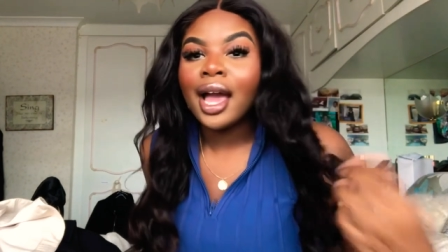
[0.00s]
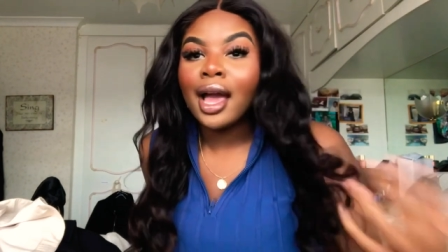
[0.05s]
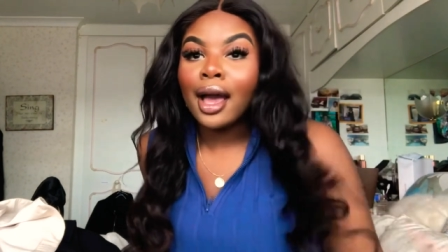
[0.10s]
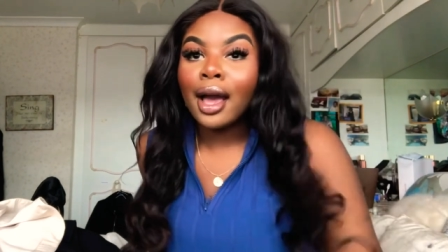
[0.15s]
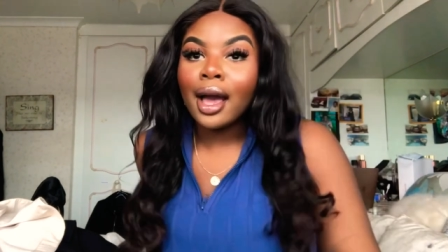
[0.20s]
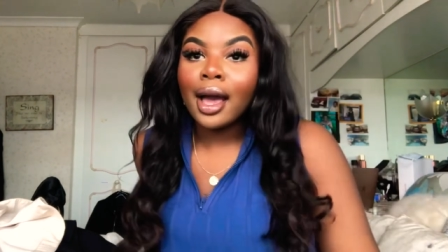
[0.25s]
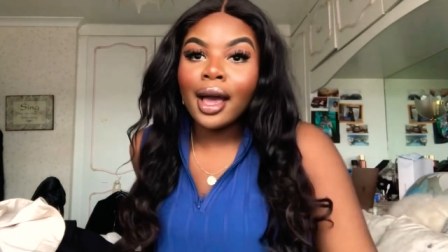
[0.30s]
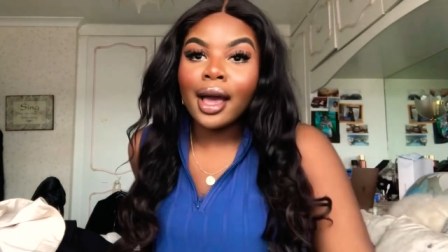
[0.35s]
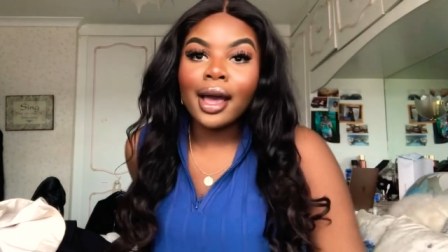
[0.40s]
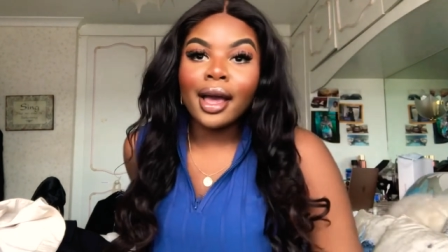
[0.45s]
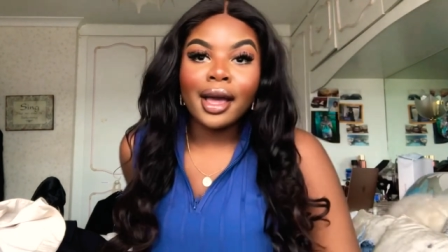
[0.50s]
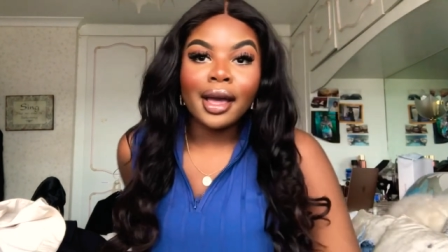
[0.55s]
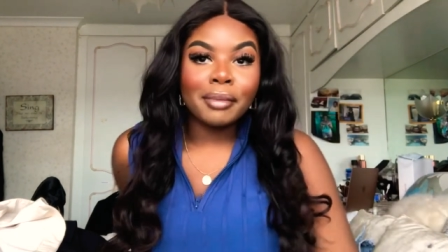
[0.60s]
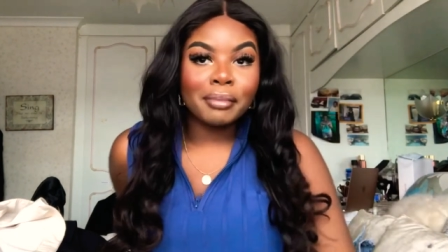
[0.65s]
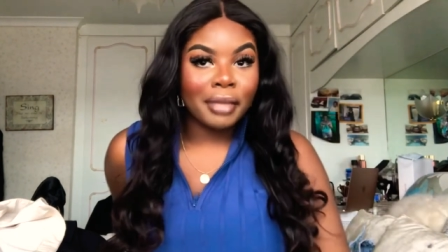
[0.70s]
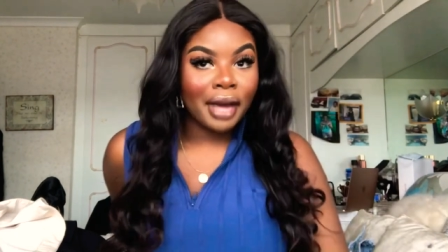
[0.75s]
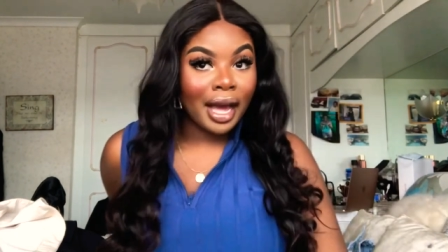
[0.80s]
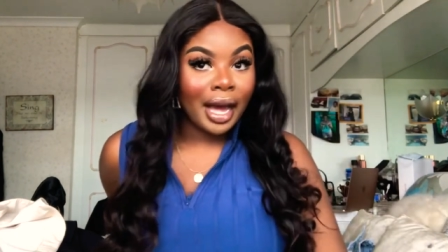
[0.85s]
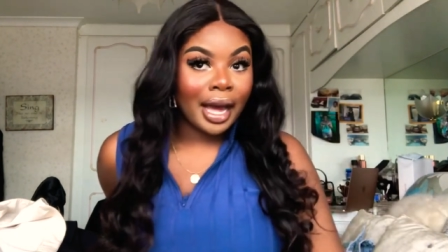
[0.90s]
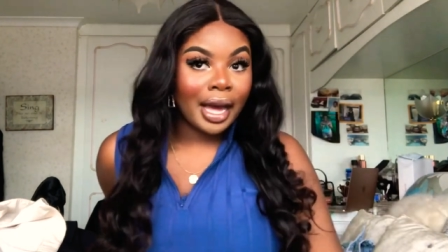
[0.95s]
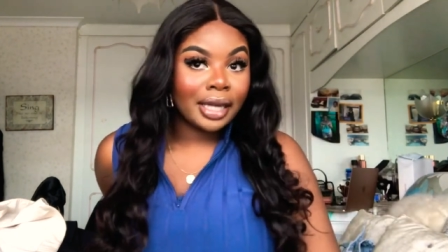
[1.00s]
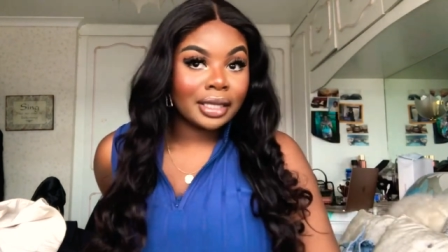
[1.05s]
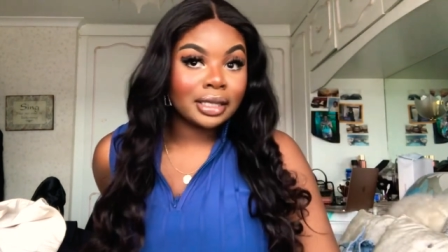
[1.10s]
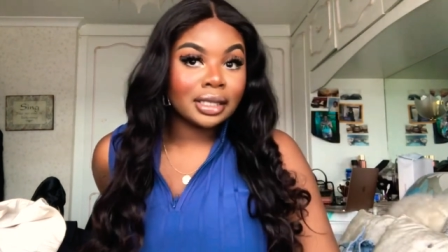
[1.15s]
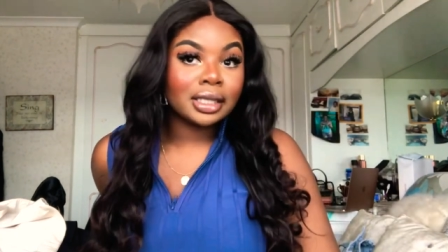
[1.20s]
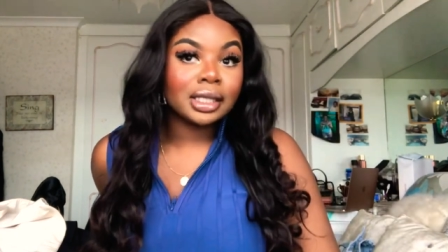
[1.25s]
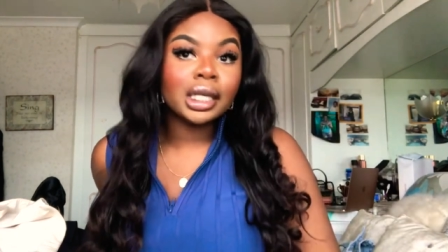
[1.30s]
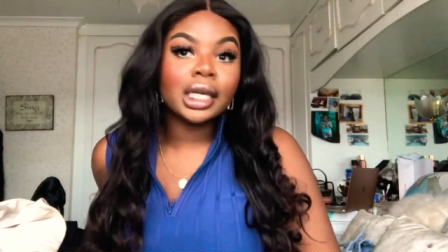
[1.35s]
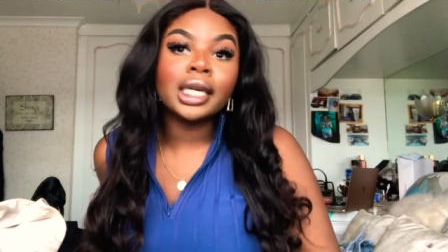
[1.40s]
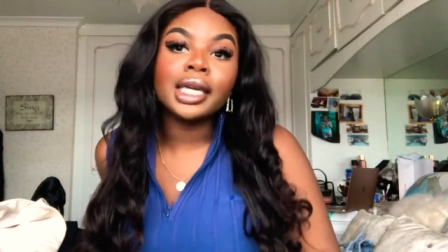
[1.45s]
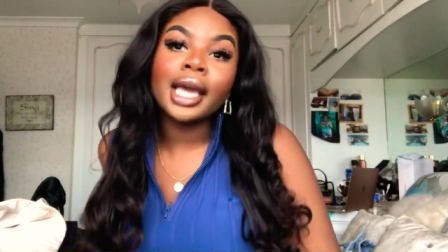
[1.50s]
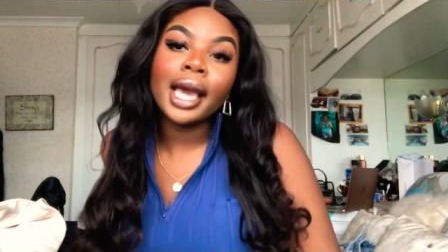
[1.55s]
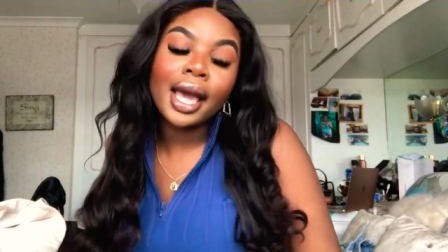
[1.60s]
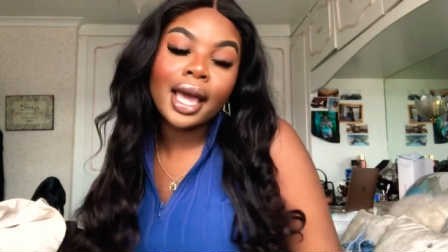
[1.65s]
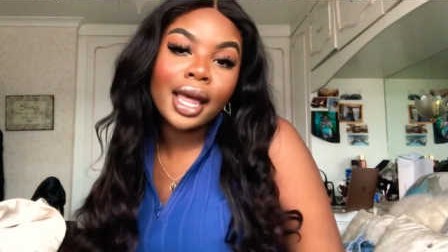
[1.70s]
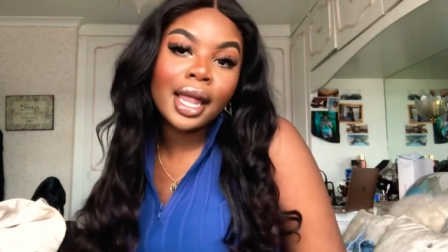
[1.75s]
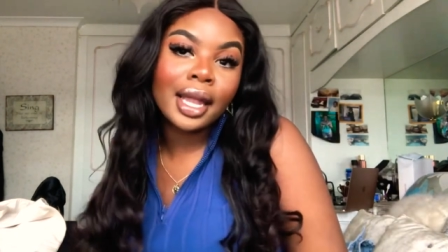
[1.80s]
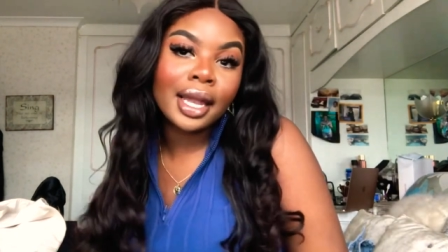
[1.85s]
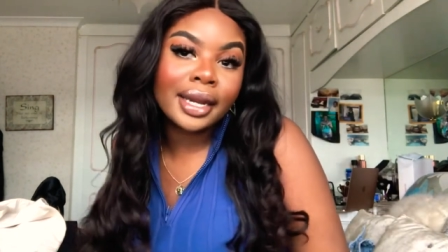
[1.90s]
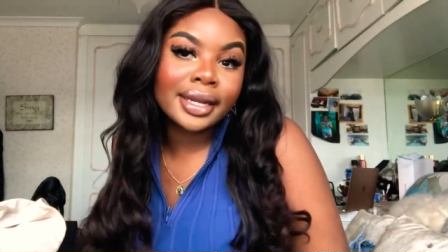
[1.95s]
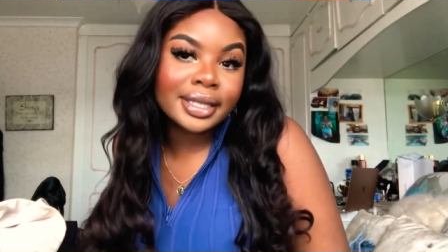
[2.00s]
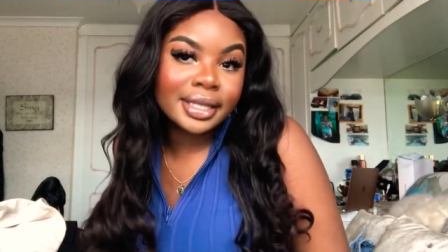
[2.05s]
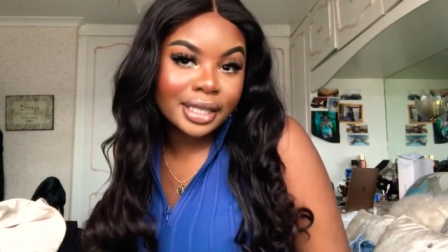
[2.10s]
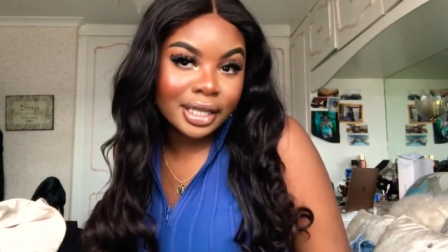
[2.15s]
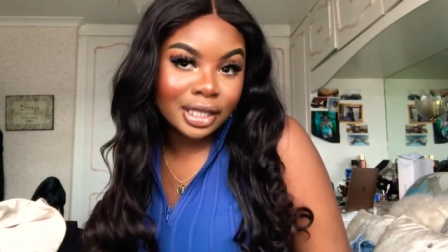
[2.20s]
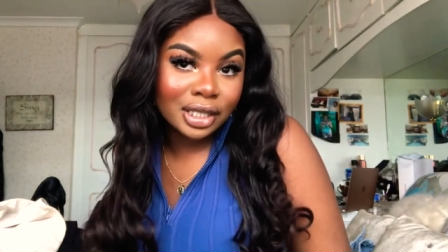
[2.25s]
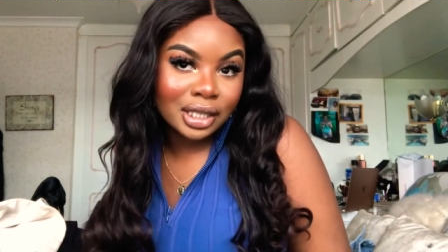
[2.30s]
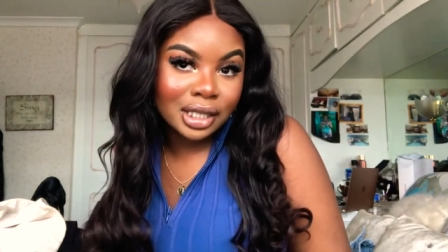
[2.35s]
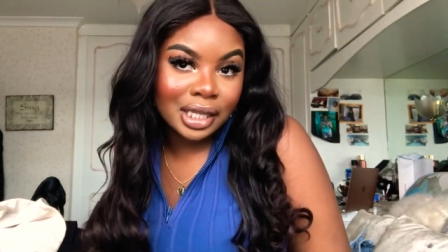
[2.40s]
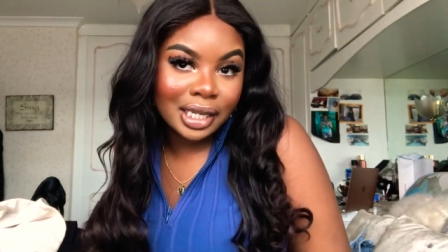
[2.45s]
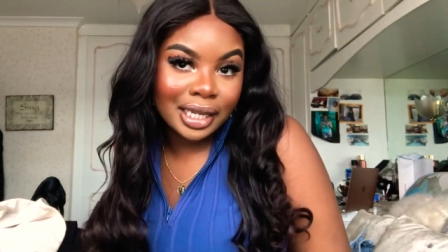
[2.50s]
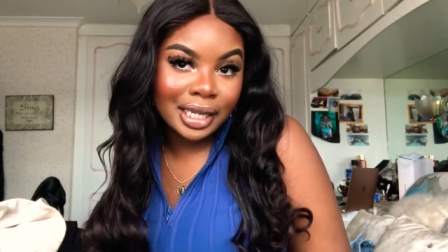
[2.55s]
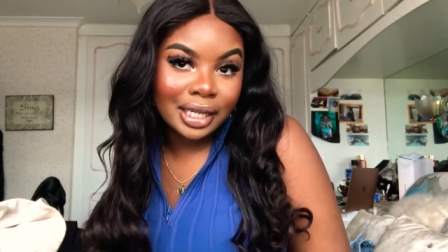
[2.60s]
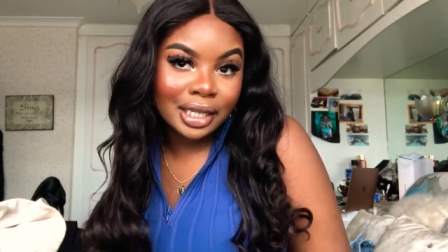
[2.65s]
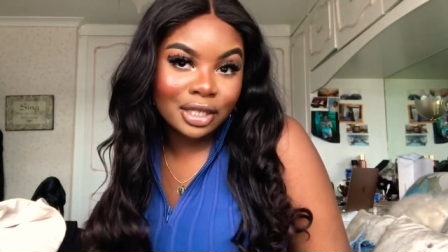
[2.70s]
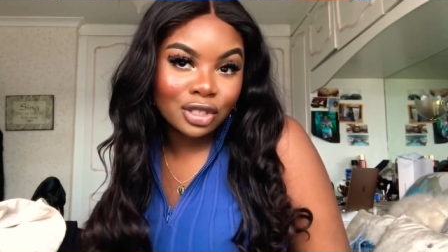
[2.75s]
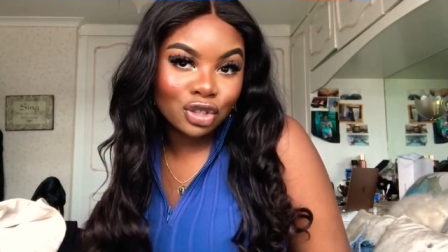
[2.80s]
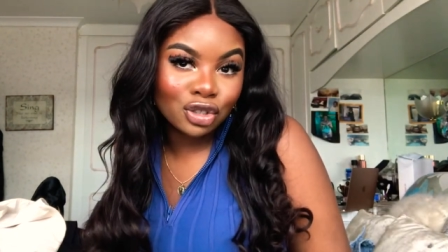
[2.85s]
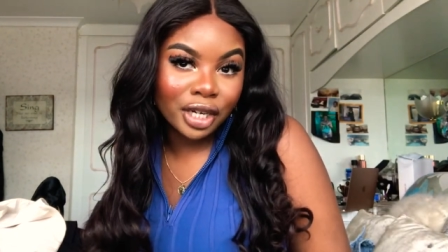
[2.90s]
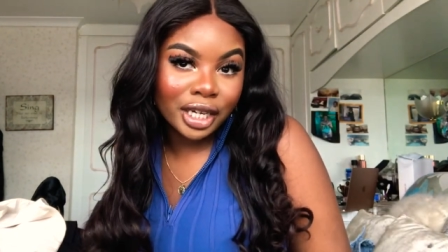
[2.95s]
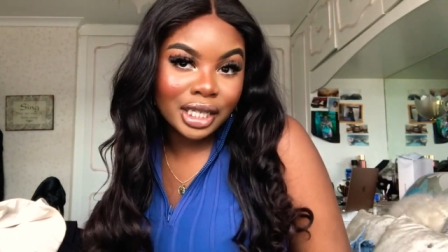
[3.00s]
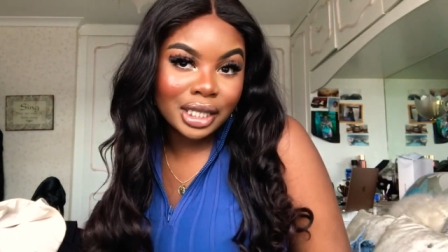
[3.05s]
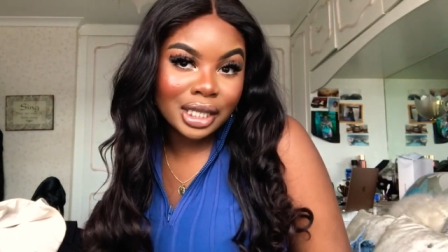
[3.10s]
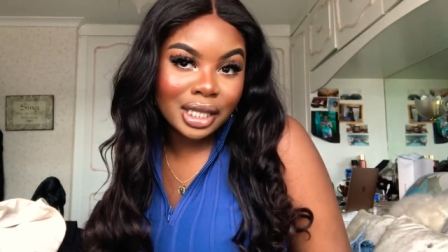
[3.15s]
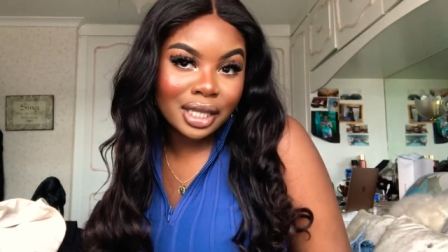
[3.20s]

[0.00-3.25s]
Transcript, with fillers: Um, and yeah, let's get straight, straight into the